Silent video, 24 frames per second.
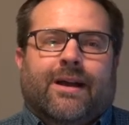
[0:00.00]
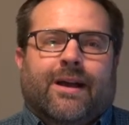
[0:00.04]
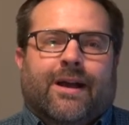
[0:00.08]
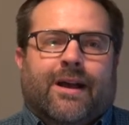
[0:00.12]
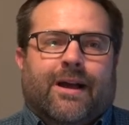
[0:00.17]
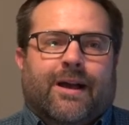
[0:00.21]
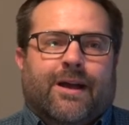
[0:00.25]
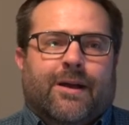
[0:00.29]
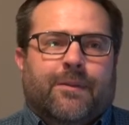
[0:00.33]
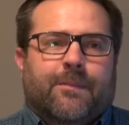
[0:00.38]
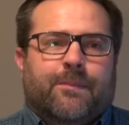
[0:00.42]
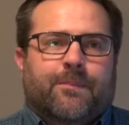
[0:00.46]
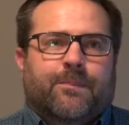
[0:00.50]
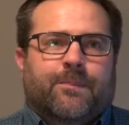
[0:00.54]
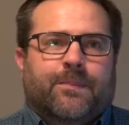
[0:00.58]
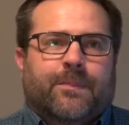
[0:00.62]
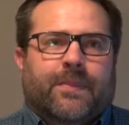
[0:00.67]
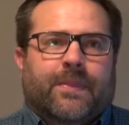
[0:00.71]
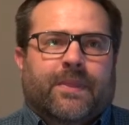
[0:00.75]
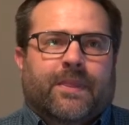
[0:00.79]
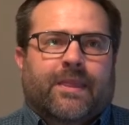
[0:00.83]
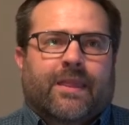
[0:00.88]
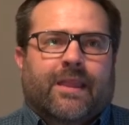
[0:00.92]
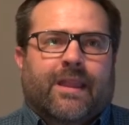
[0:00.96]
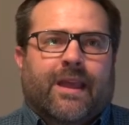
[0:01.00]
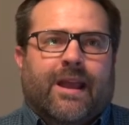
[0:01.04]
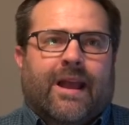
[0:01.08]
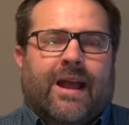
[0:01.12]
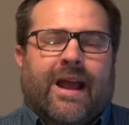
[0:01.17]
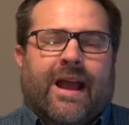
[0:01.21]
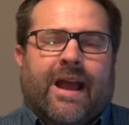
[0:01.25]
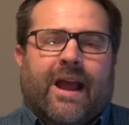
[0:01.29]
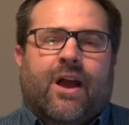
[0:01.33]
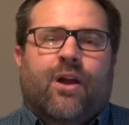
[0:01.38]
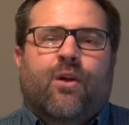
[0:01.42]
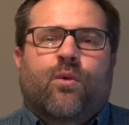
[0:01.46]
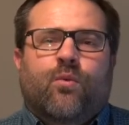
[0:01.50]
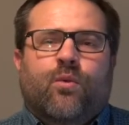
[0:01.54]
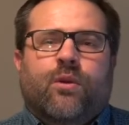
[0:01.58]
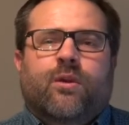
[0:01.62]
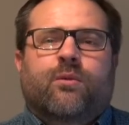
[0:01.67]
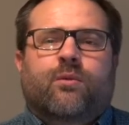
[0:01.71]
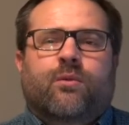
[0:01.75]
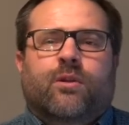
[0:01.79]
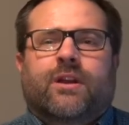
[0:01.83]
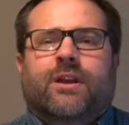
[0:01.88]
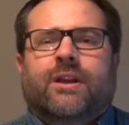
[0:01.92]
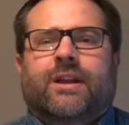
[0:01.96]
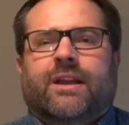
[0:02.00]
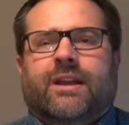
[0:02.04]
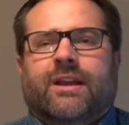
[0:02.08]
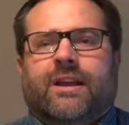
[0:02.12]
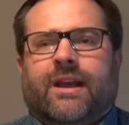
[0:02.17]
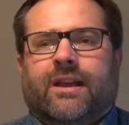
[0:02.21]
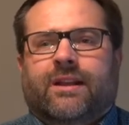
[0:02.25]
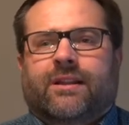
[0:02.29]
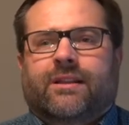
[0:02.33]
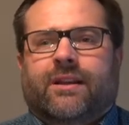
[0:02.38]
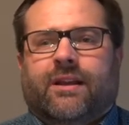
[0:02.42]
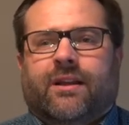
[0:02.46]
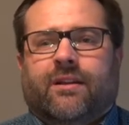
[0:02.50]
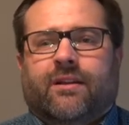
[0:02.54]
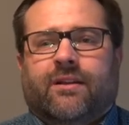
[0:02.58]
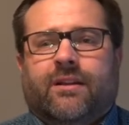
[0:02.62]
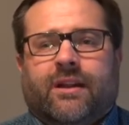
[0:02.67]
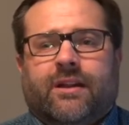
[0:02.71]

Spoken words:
how we were going to get there.